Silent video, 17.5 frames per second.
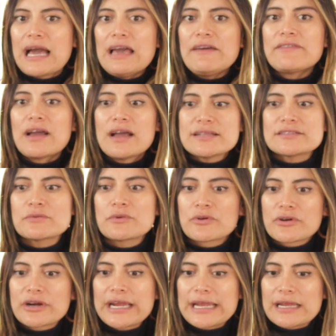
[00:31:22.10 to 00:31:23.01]
I've got some
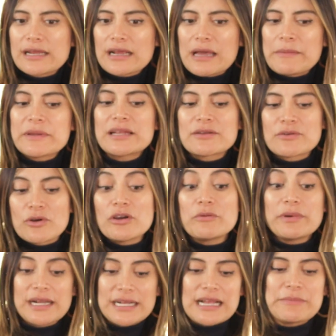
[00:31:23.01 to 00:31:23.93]
great, I mean,
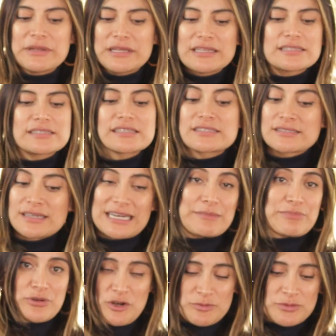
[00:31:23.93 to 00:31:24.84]
going back, I mean, this is not
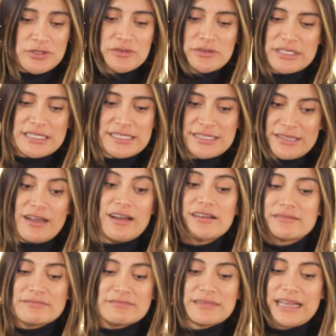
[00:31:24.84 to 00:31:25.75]
a promo. This is
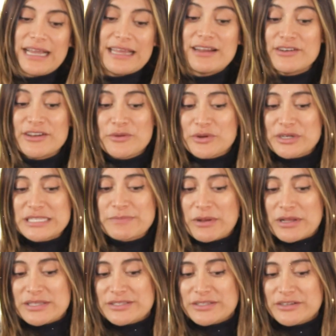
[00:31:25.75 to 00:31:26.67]
not, I don't even, we're
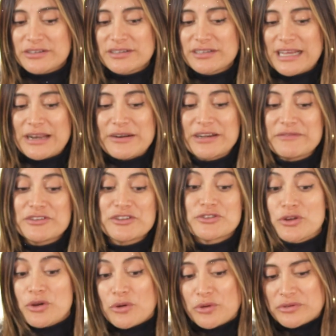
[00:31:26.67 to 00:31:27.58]
sponsored. I don't
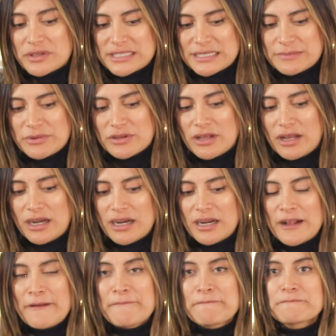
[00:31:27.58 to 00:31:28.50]
even know who these people
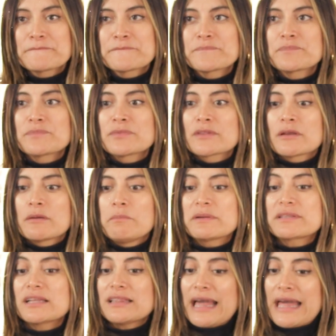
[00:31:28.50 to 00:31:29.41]
are.
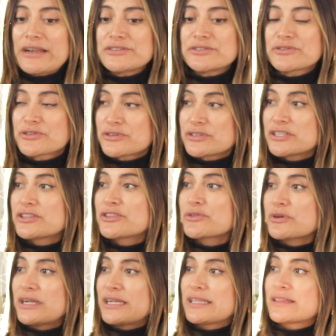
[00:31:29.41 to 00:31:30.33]
But the Latitude
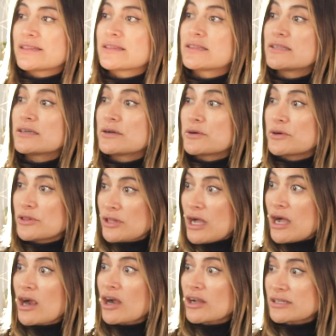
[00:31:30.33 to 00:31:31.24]
33, the
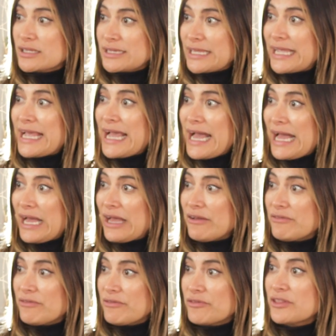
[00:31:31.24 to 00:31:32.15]
lager that they
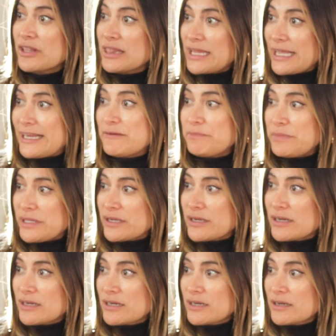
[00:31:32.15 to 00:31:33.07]
have, the light
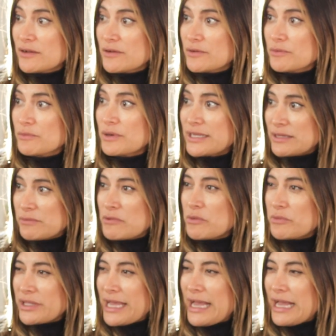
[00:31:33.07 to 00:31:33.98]
beer, right, the
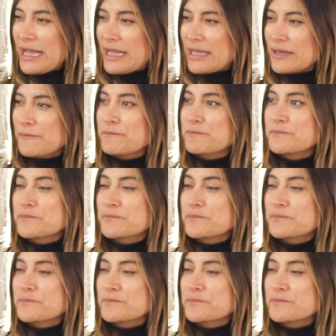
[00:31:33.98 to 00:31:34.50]
one we had,